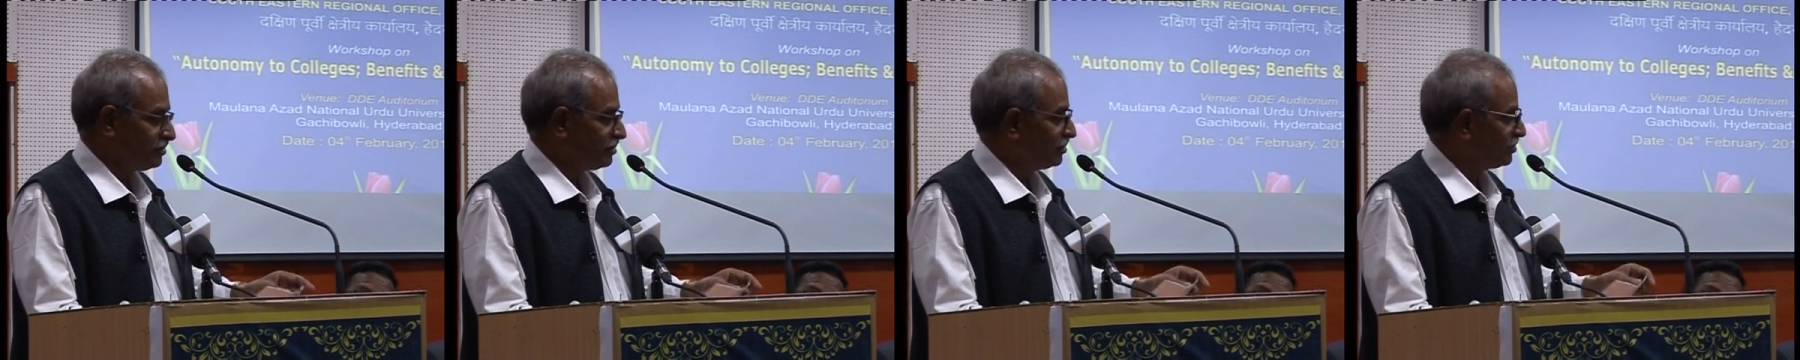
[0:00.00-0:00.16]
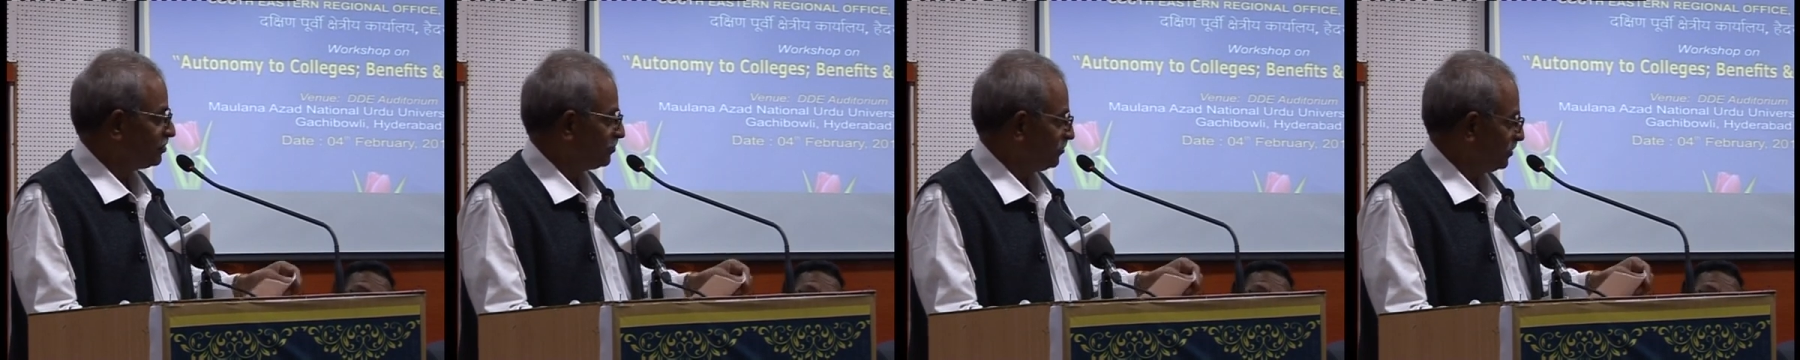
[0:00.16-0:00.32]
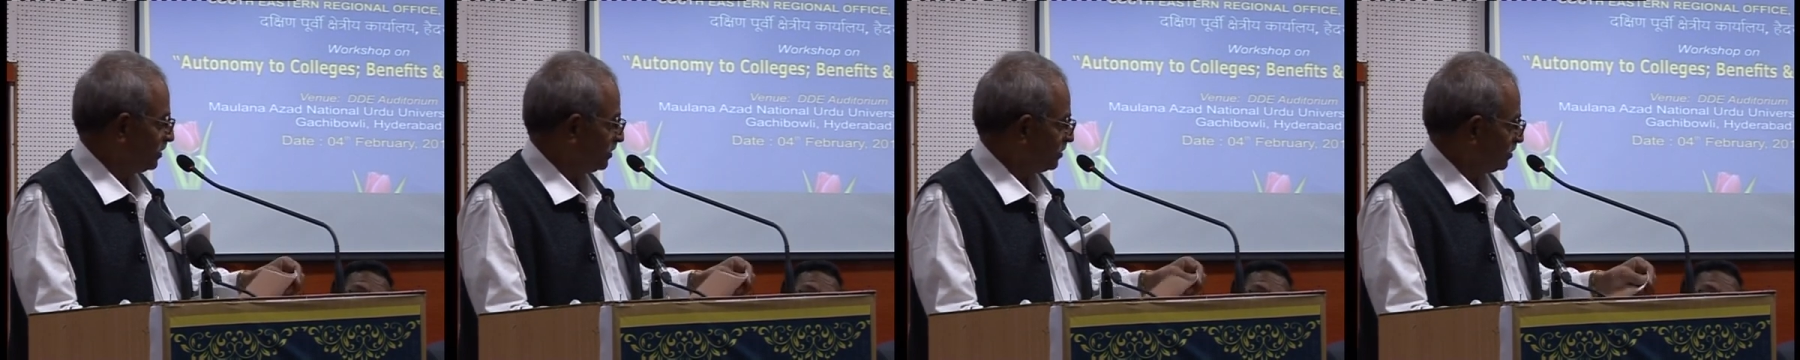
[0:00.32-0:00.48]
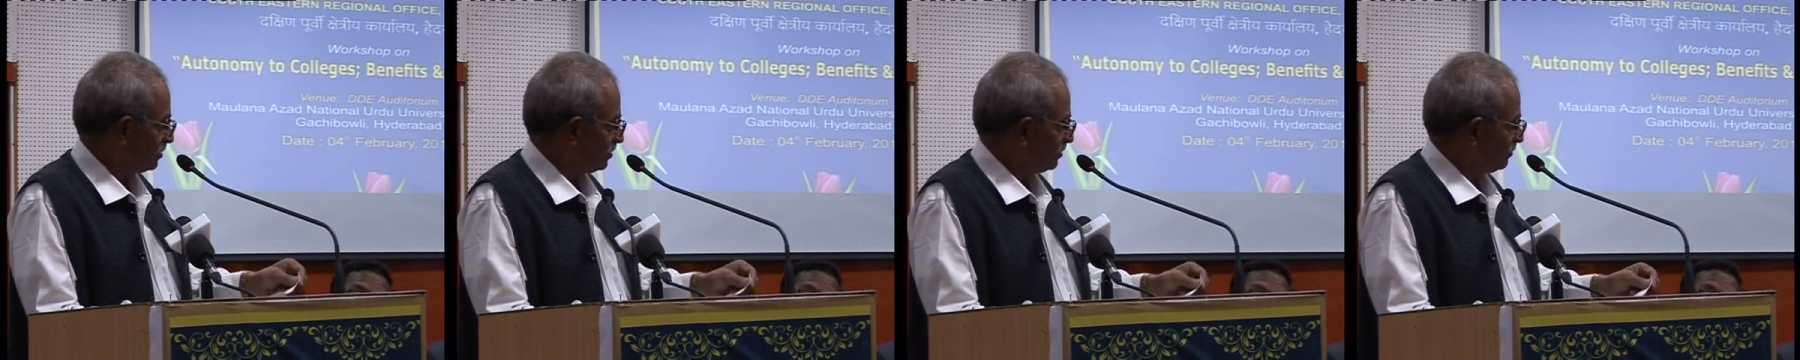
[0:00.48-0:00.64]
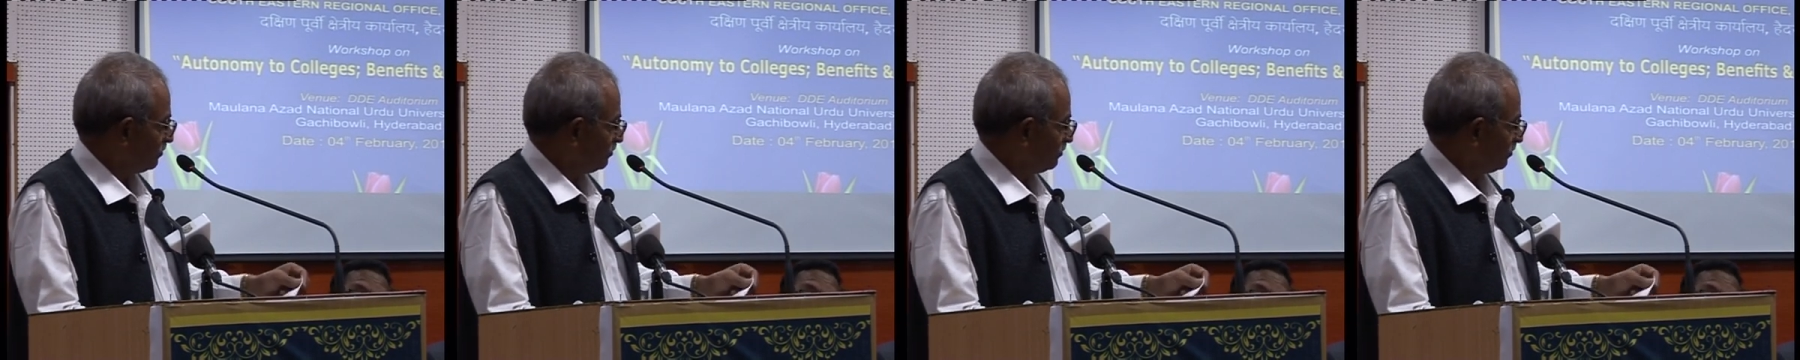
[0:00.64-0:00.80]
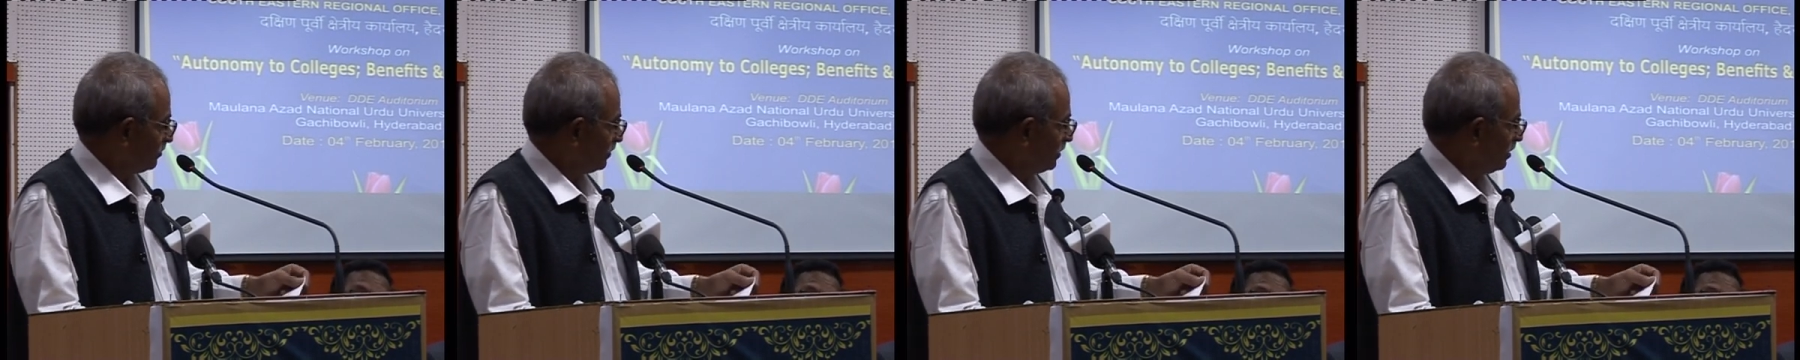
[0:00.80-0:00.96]

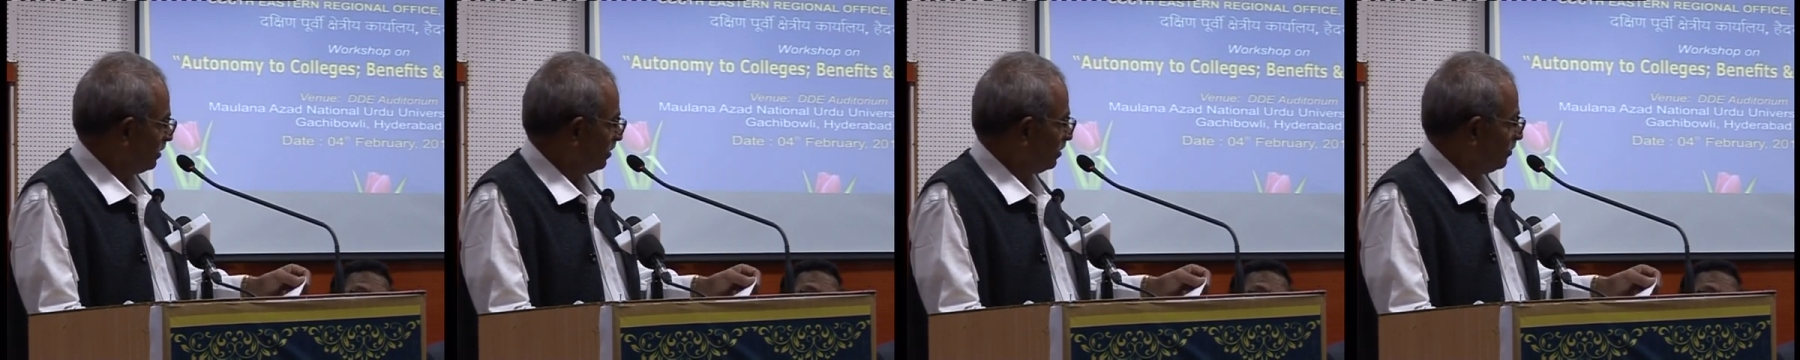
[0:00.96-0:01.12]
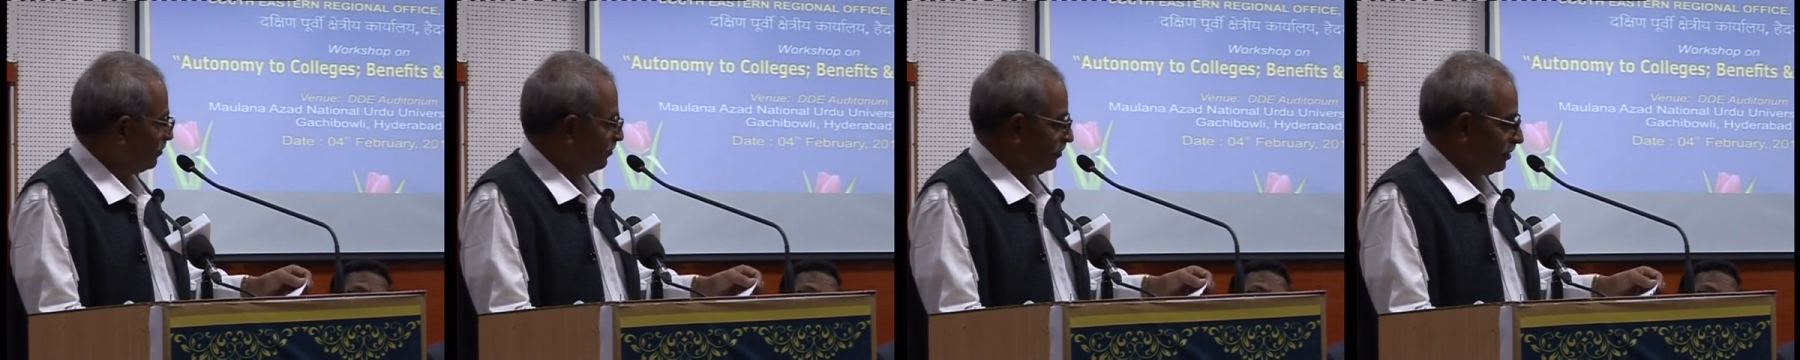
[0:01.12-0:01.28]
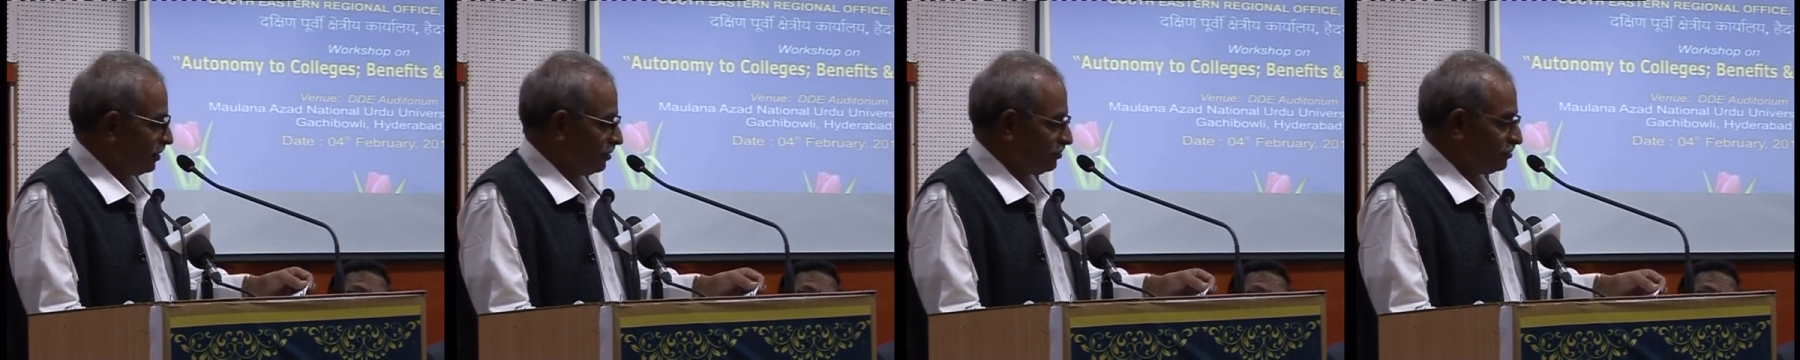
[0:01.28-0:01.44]
situation, we